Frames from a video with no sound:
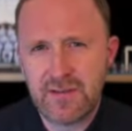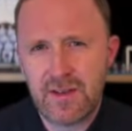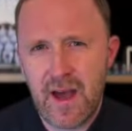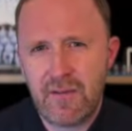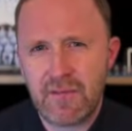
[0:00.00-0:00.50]

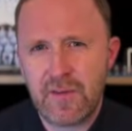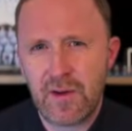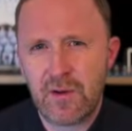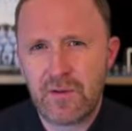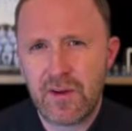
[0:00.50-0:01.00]
at
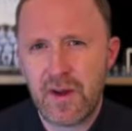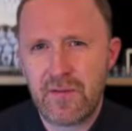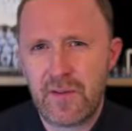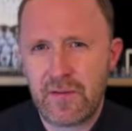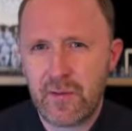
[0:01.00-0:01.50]
Anfield, you know,
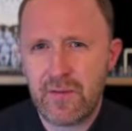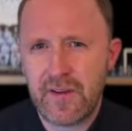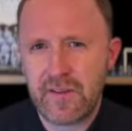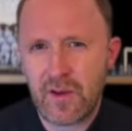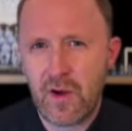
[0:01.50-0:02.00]
for some of
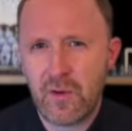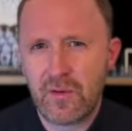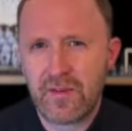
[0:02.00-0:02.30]
his goals.